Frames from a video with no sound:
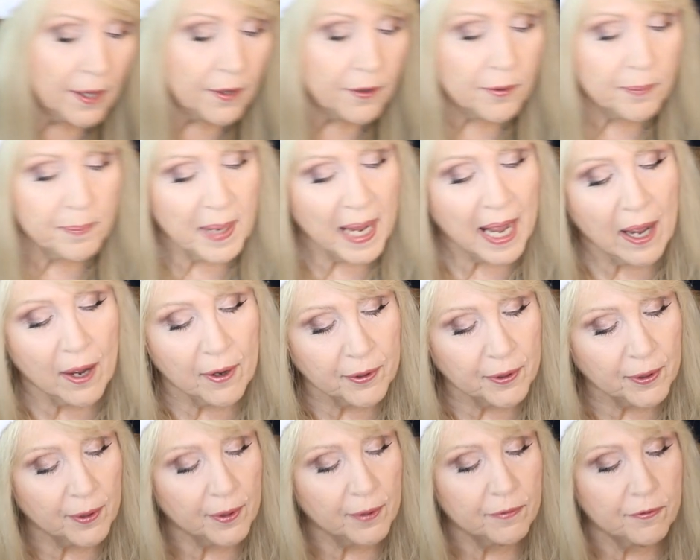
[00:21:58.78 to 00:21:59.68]
other
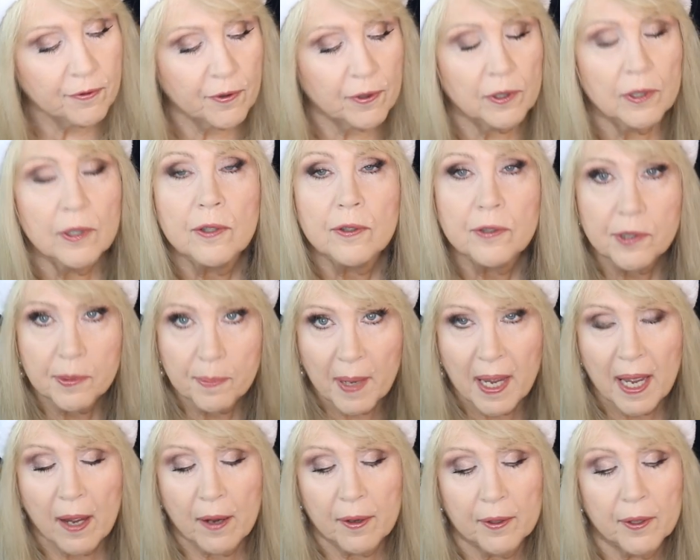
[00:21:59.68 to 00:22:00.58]
powder, for loose
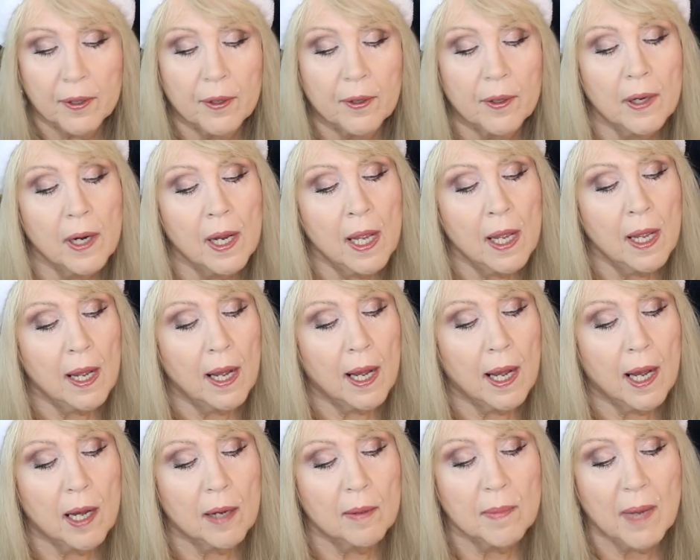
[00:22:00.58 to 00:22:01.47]
powder,
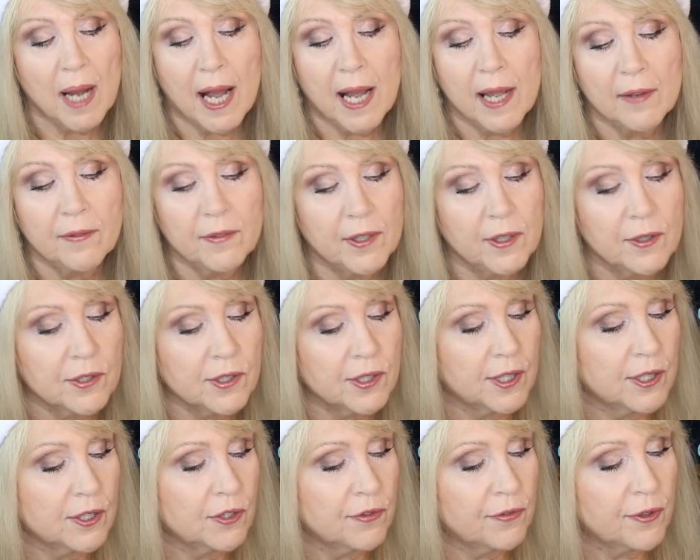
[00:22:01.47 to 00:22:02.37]
I've used
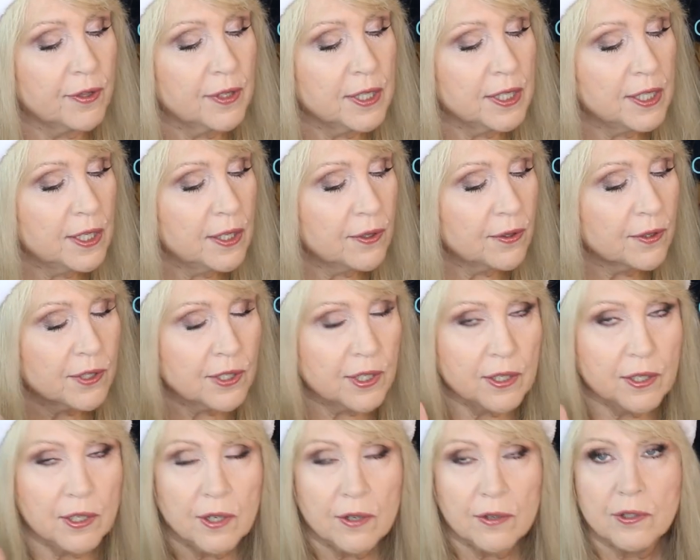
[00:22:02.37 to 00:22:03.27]
this for years
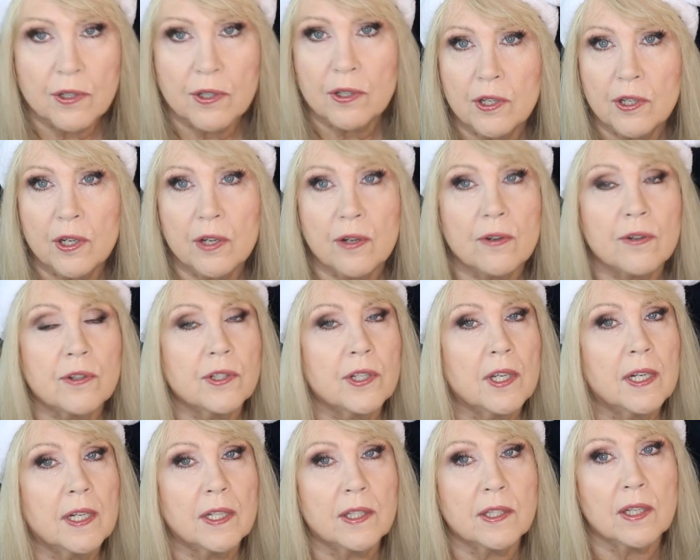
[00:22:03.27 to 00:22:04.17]
and years years,
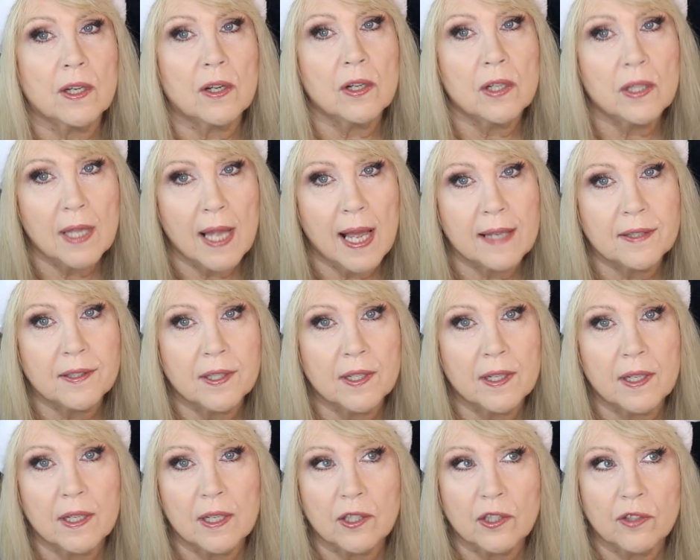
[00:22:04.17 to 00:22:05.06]
and it's a
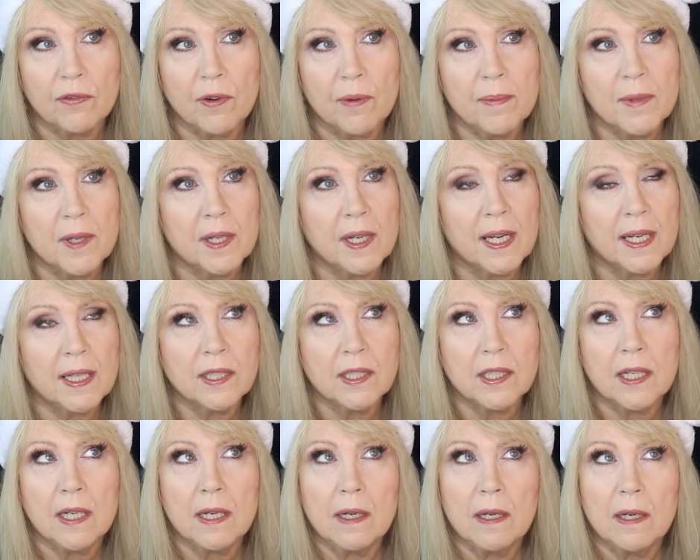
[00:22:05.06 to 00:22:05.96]
classic. It's from the
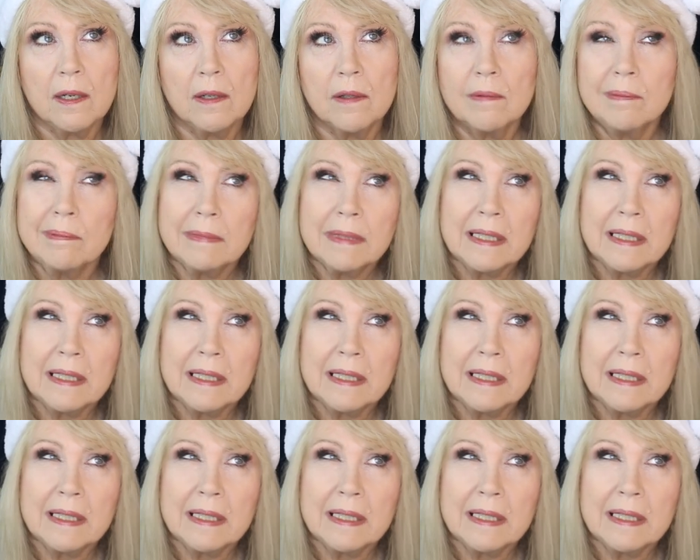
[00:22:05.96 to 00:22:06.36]
1940s